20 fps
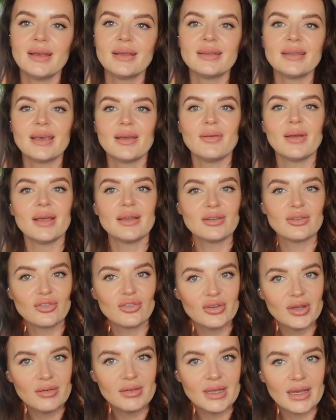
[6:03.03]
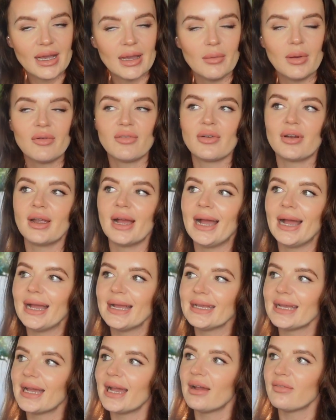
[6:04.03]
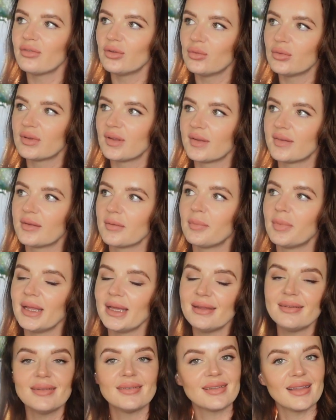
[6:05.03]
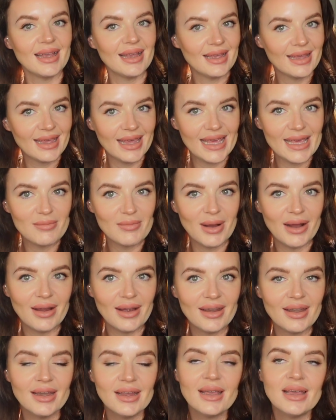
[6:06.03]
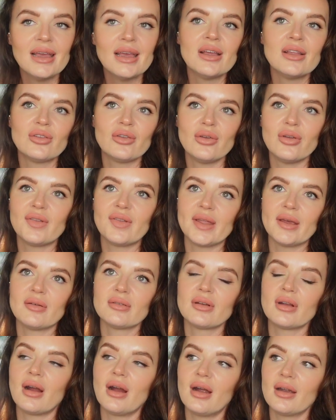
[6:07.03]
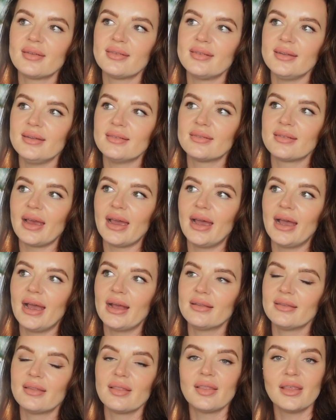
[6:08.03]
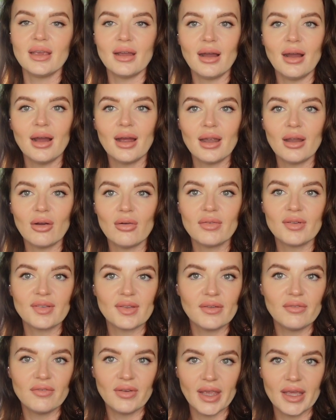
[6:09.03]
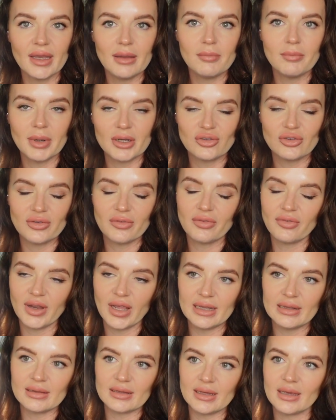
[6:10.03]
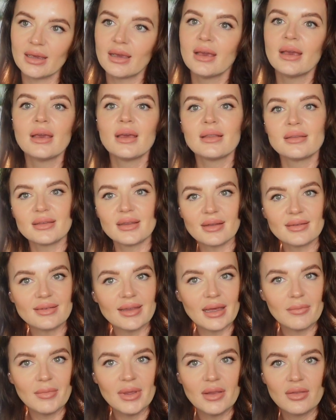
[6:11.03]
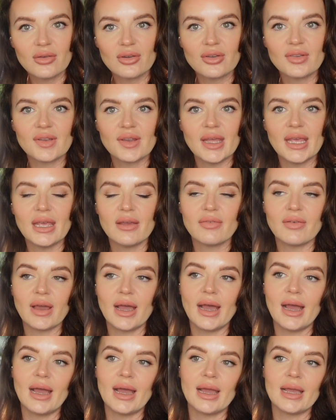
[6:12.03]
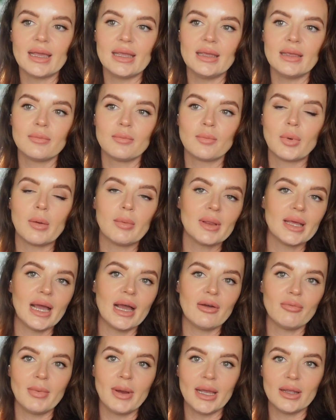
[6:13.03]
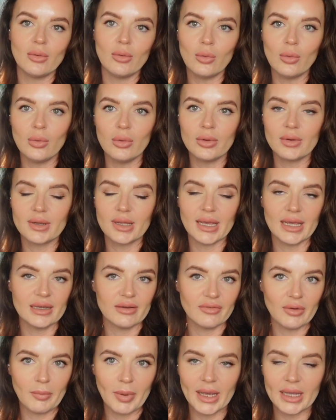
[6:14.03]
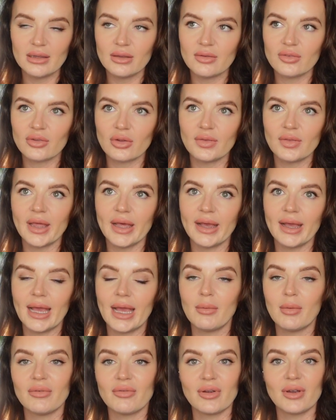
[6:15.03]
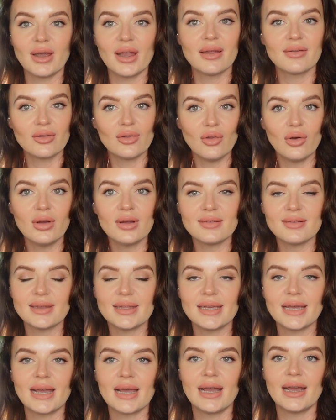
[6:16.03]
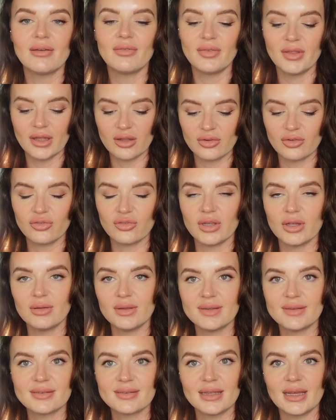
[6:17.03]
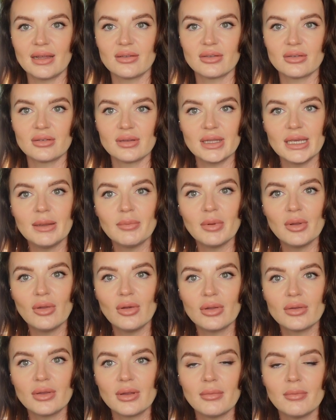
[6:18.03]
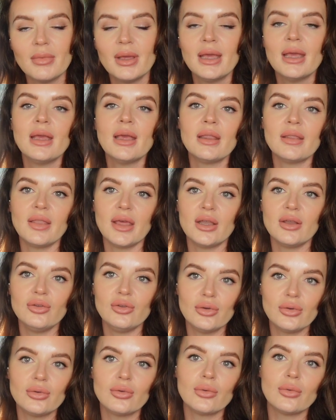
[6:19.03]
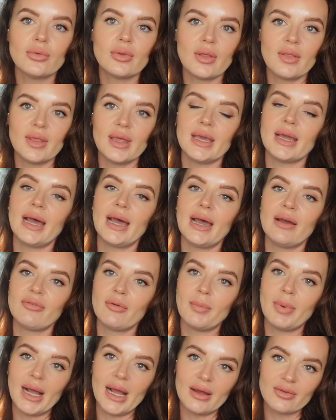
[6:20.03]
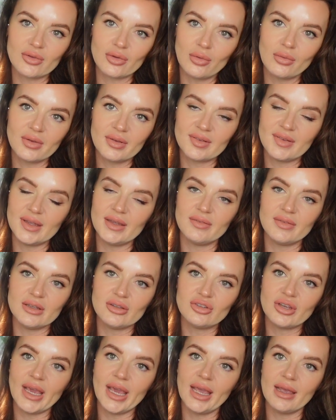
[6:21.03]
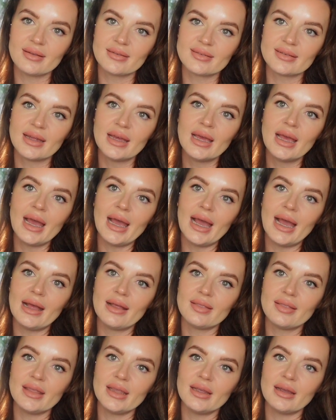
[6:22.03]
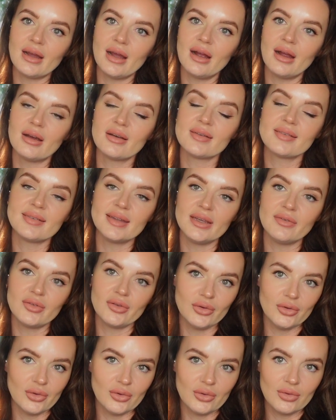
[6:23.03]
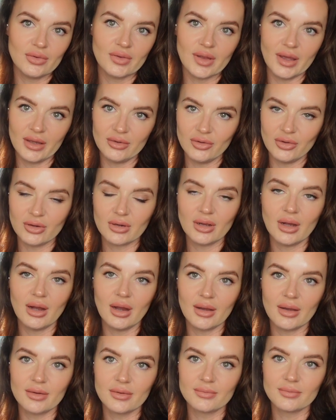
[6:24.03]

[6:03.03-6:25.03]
Now in Australia, however, I have noticed that places like Kmart do sell car seats, and they are obviously very budget friendly. Does that mean they're safe? I probably have my own kind of opinions on that. However, as long as they have the Australian standard label on them, then you know that they have passed all the safety checks and they are safe to use in your car.